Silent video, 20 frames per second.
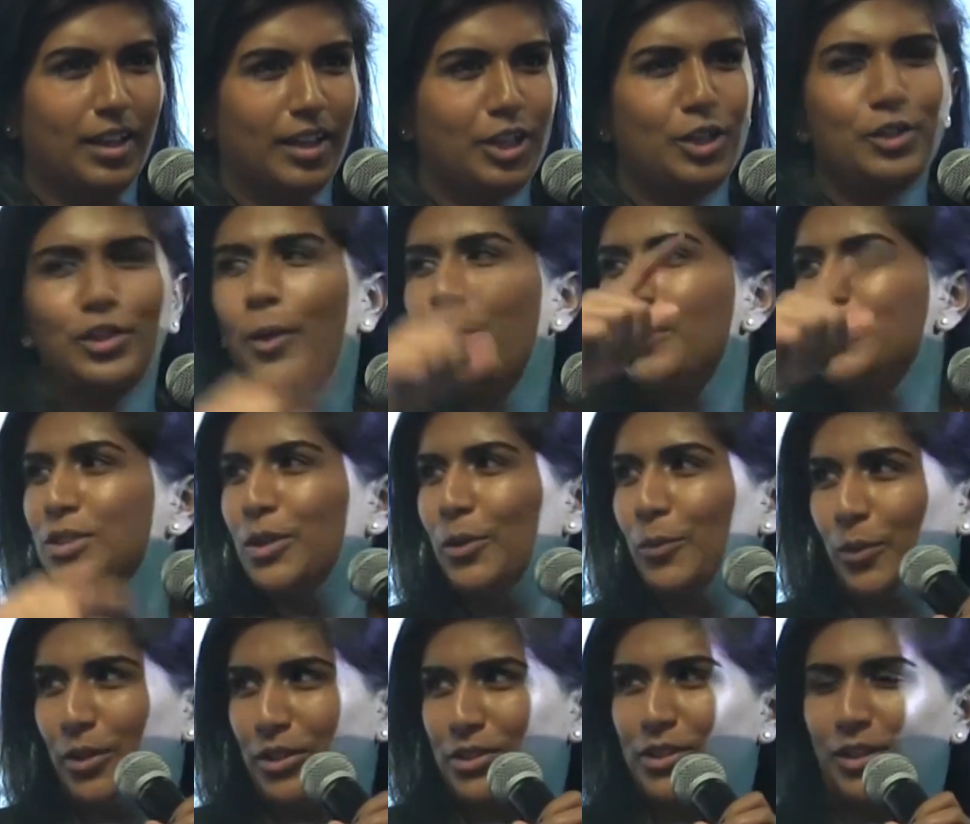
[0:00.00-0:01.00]
You know it's not
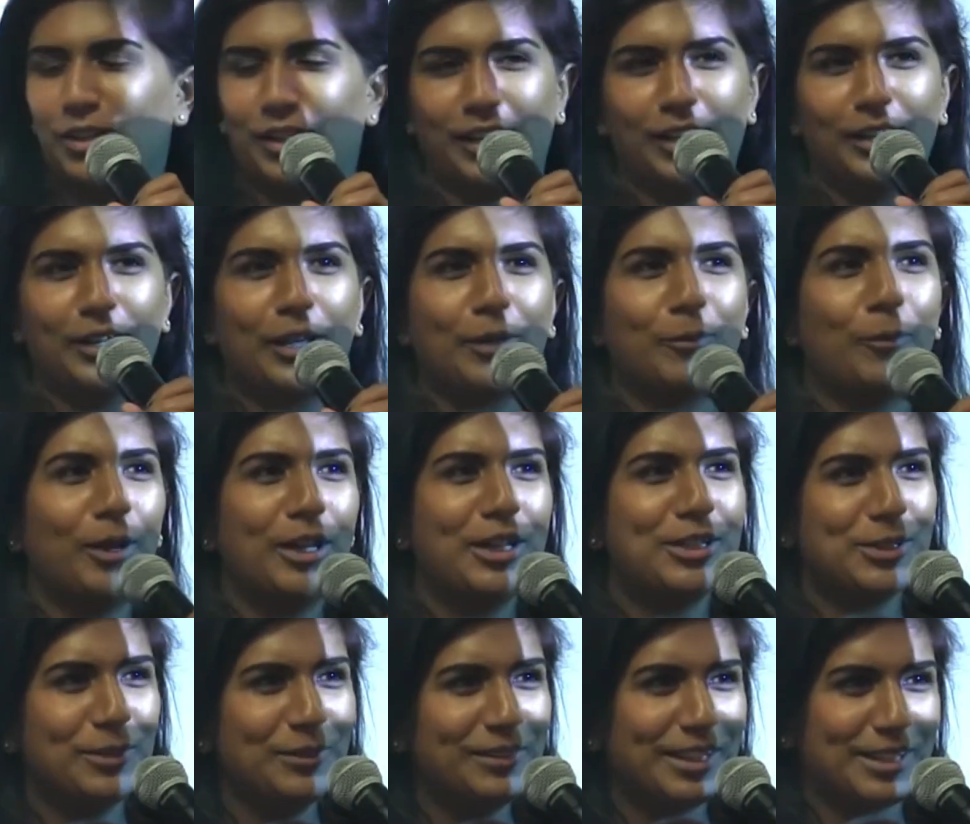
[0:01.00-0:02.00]
$1. Like, why are you
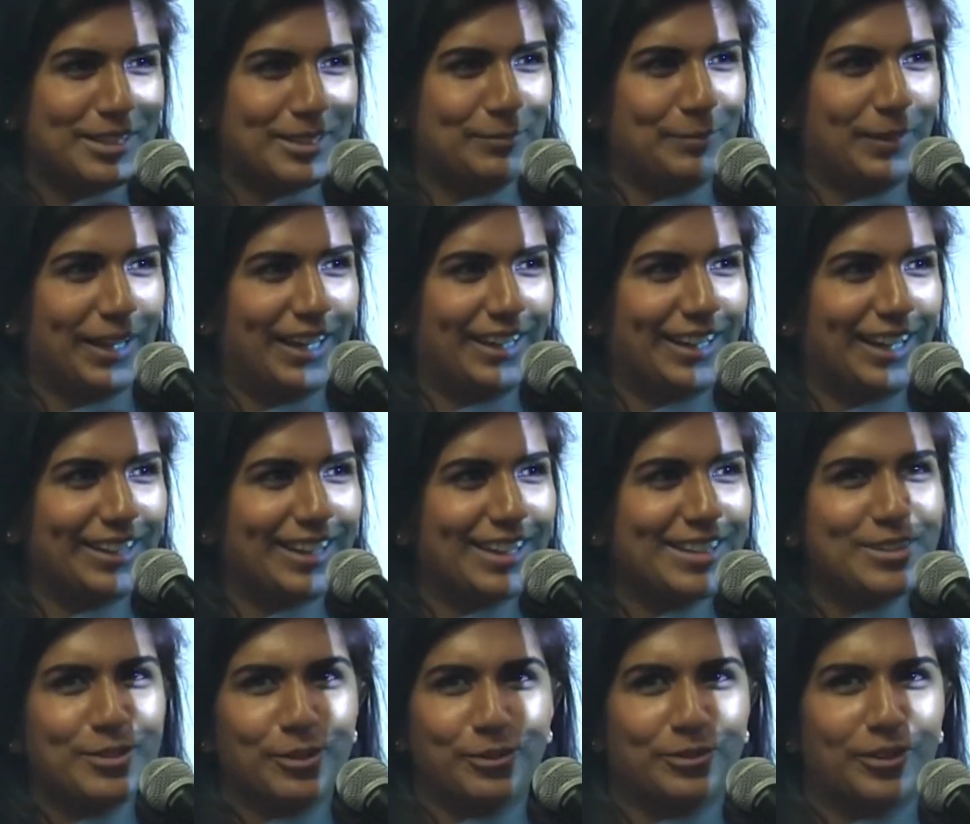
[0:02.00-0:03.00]
doing that to me? Like,
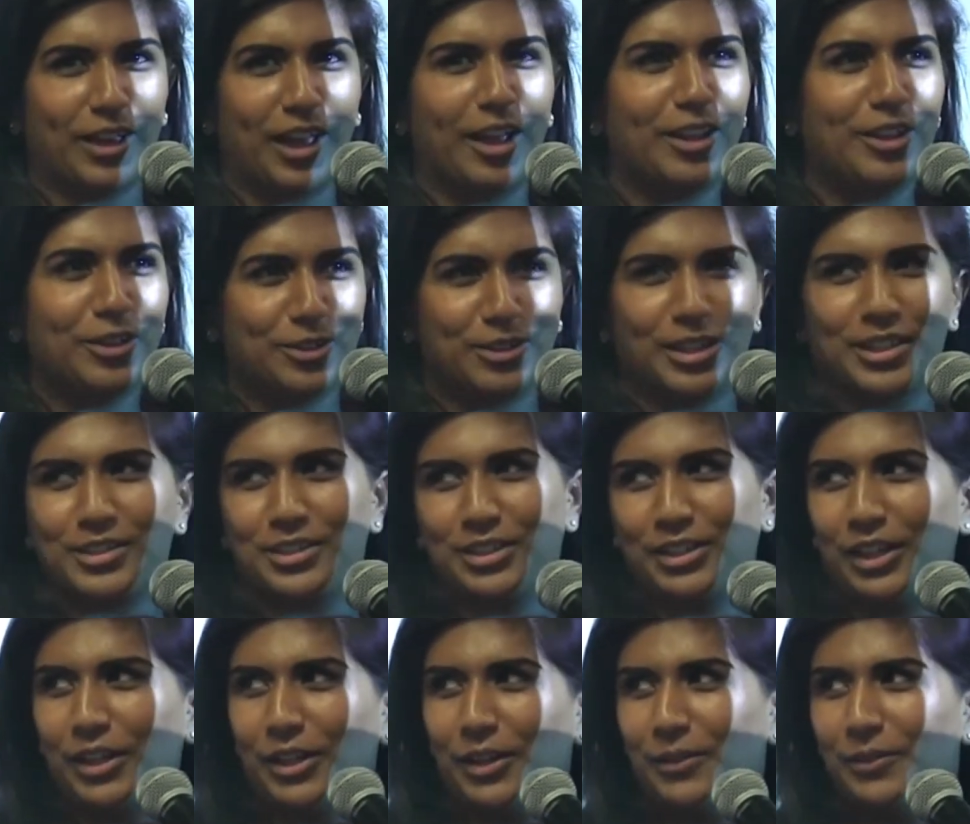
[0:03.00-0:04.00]
that's not fair. I don't do that to
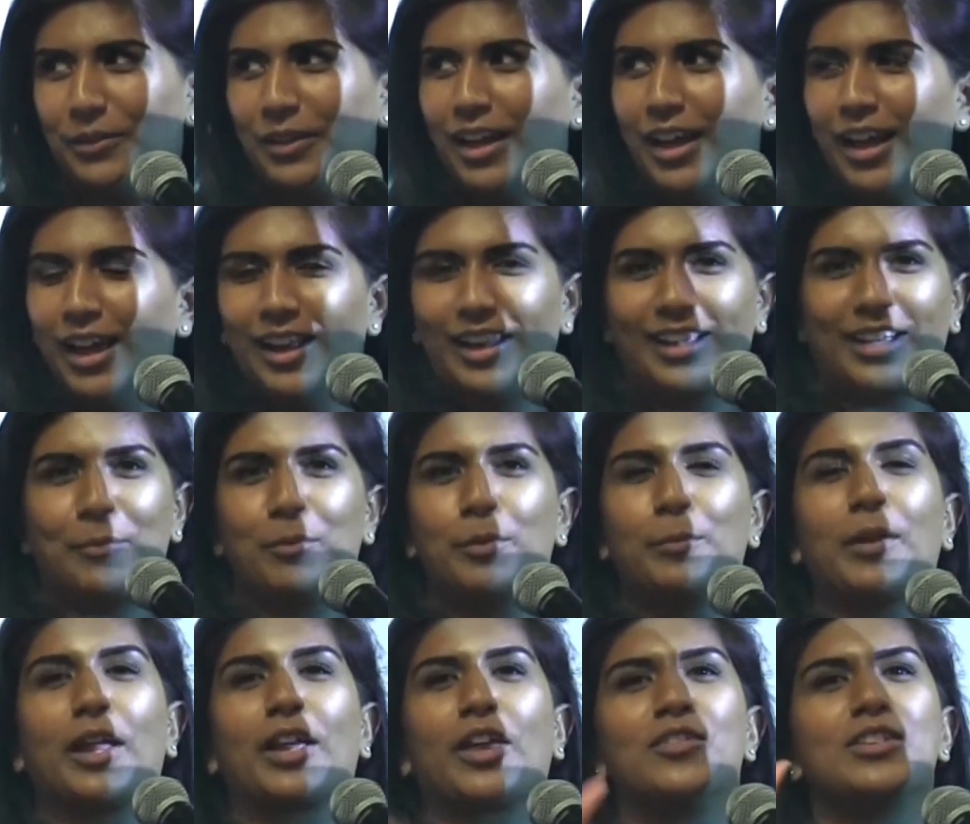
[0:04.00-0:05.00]
you. Like, I'm not gonna
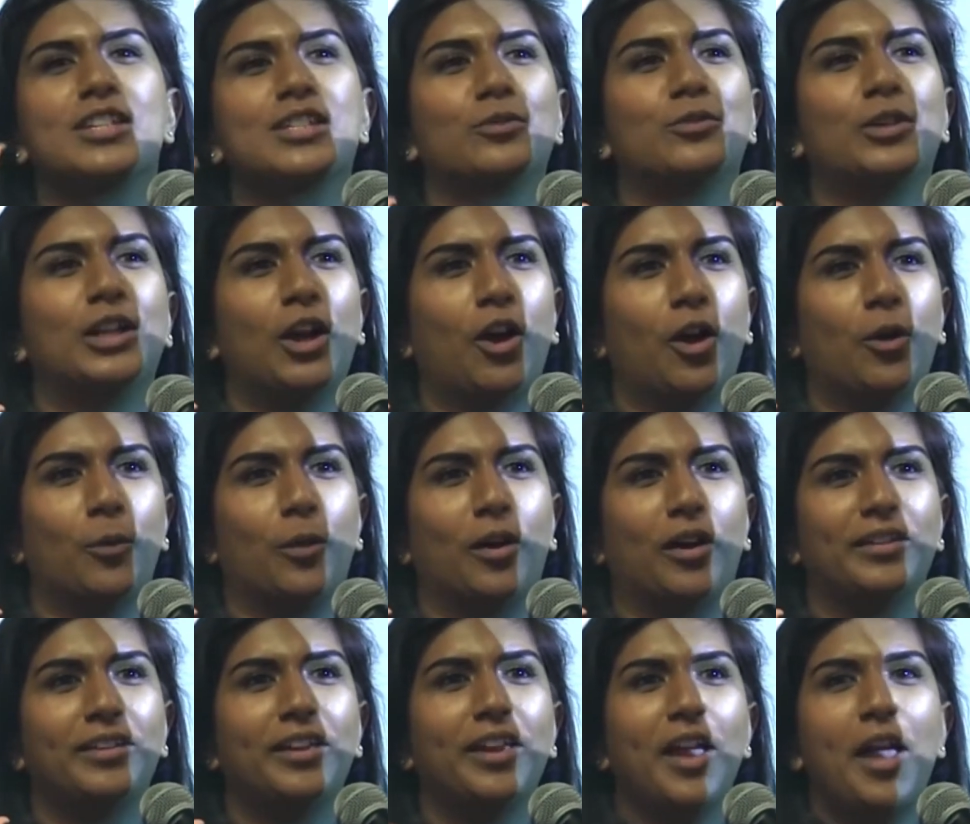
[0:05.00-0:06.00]
be like, this is a really hot
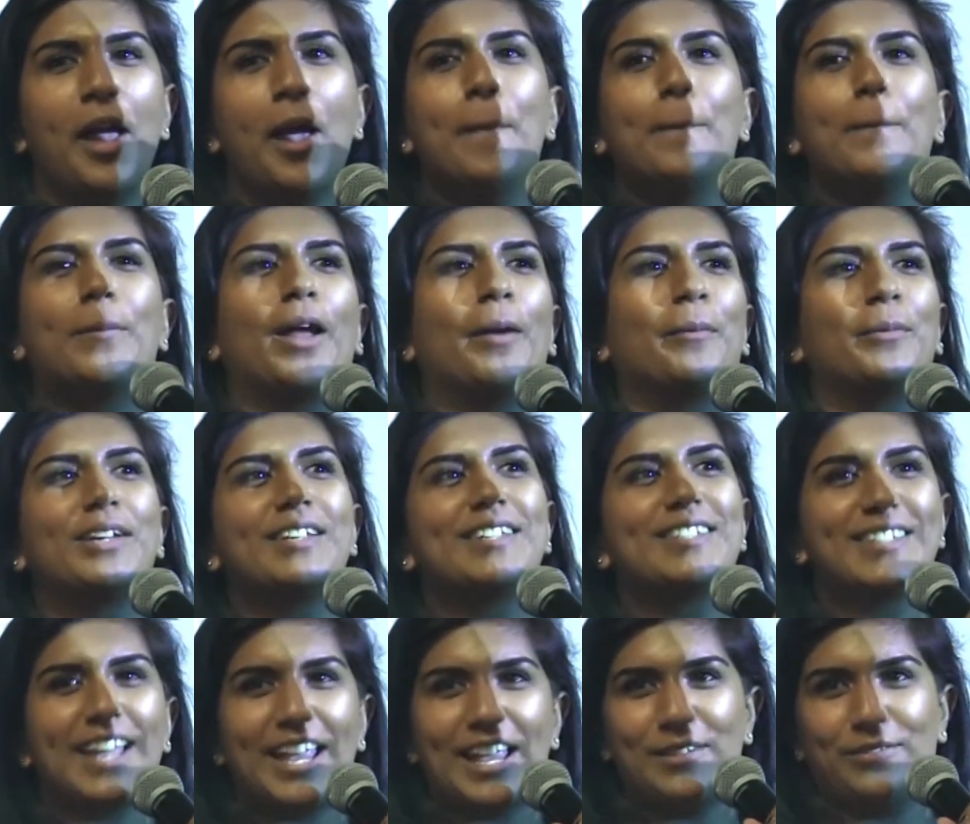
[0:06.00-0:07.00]
one, but I'm gonna
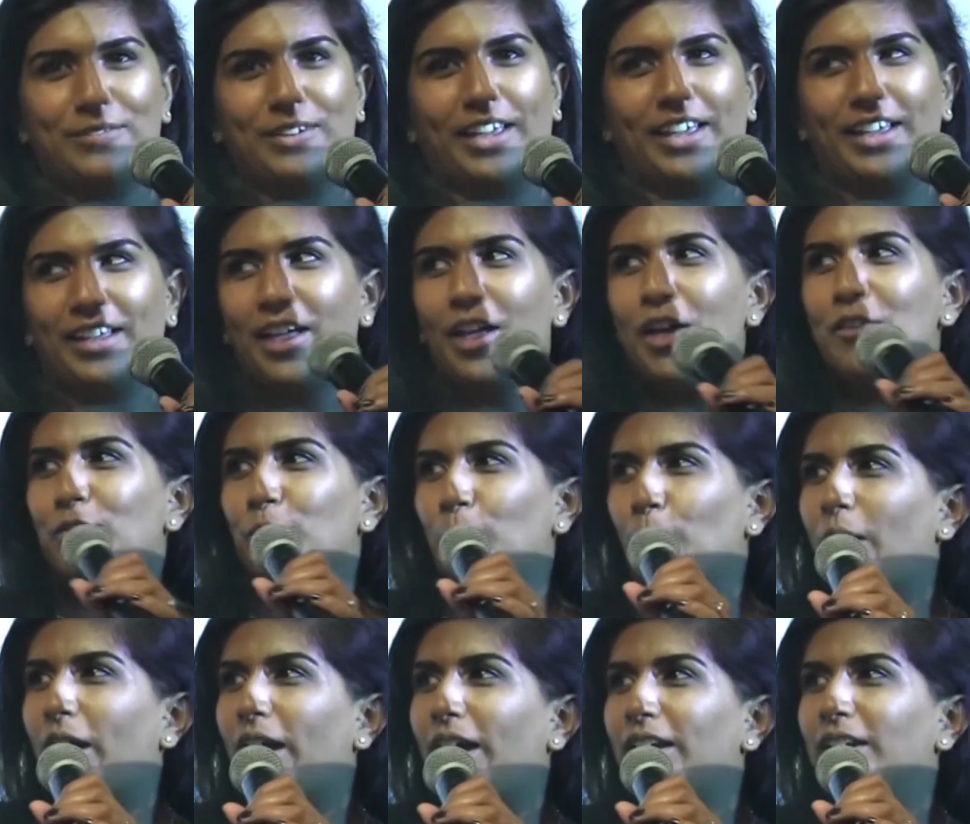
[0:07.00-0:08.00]
save it for
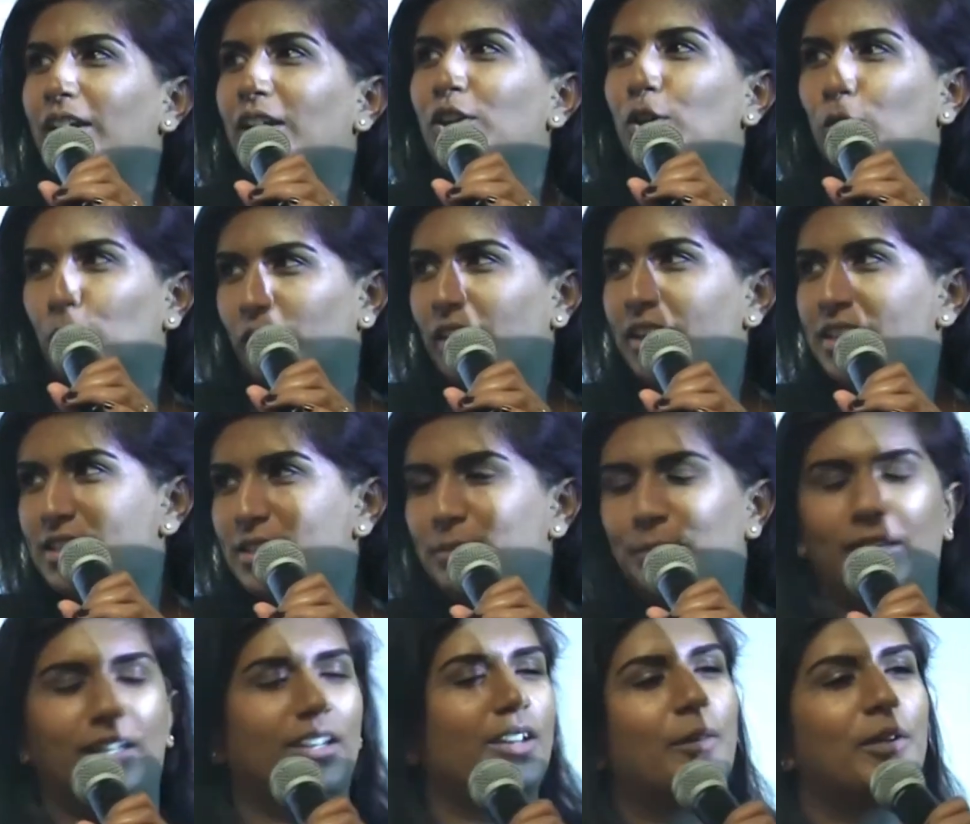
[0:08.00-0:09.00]
when you're nice to
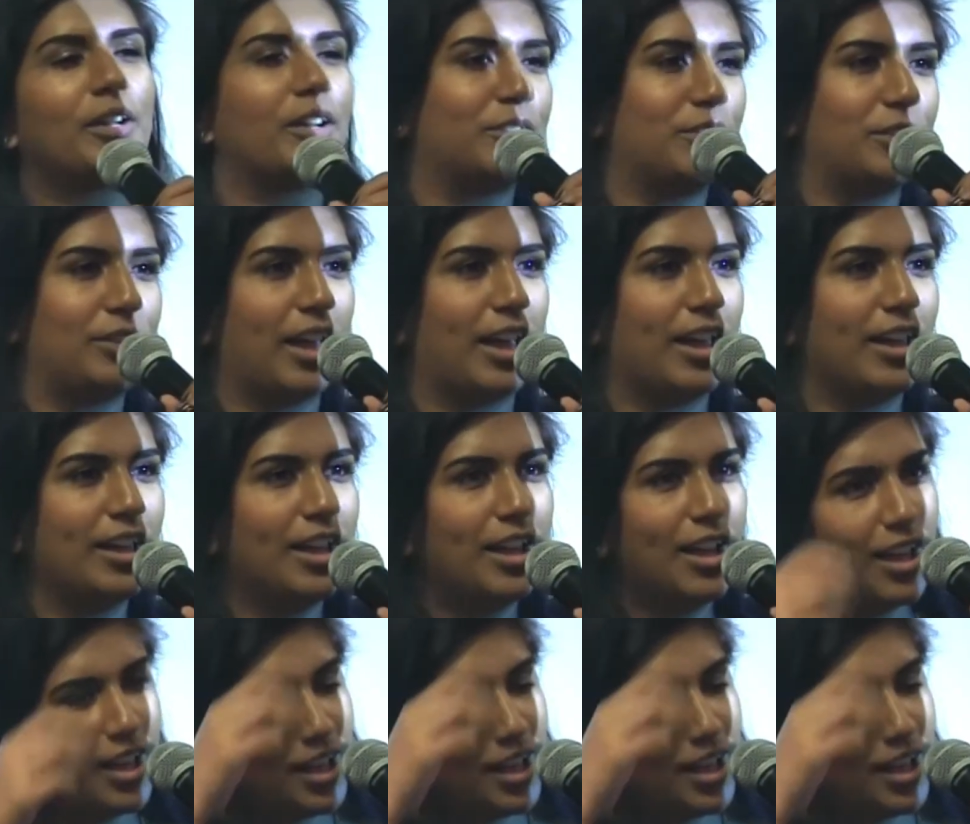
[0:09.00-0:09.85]
me. No, I don't do that.